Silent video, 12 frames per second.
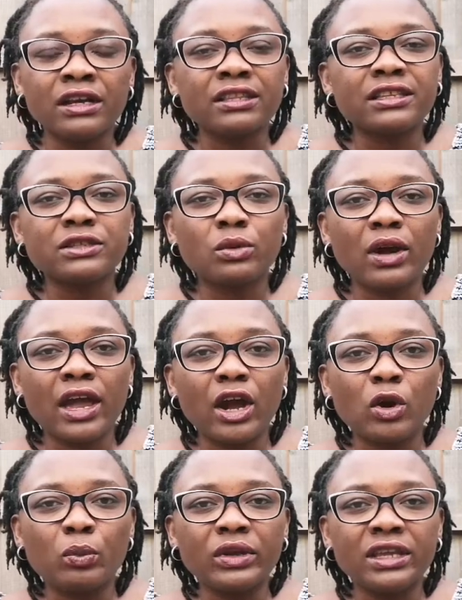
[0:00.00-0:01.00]
This will
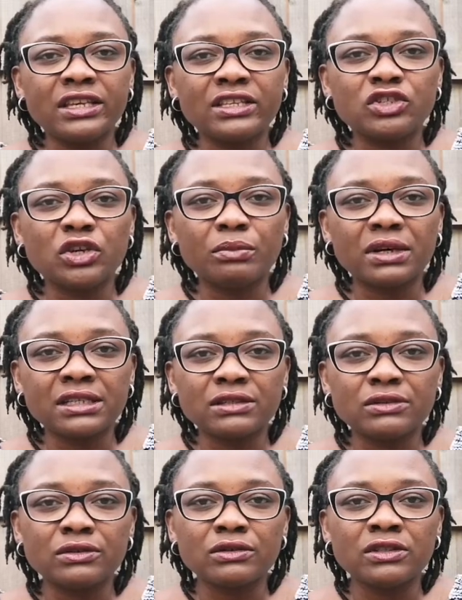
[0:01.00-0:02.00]
help ease your
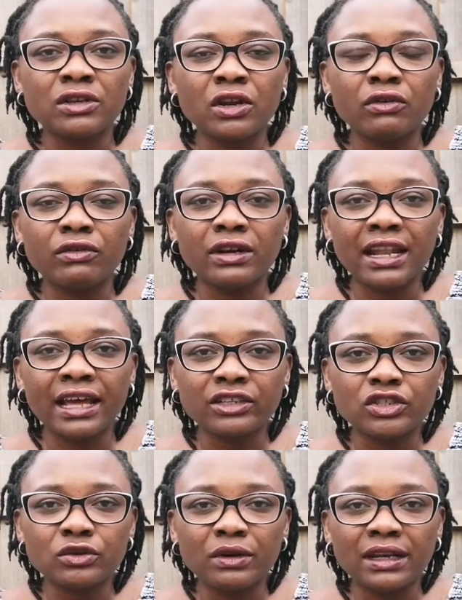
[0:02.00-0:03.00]
muscles,
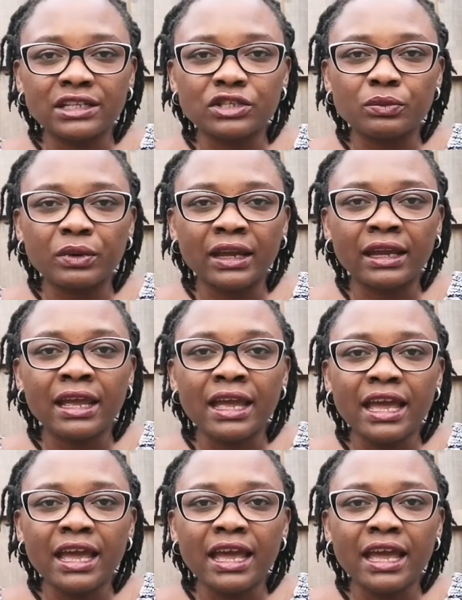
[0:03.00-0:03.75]
relax you a little bit,